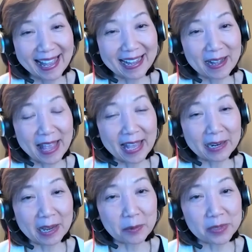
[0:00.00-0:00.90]

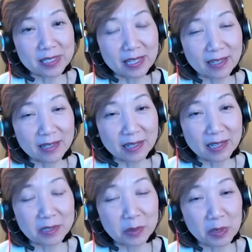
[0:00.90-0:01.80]
And I was
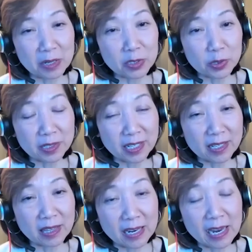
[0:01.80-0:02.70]
the
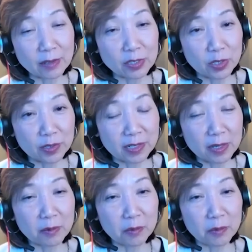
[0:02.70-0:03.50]
attorney, the in-house attorney,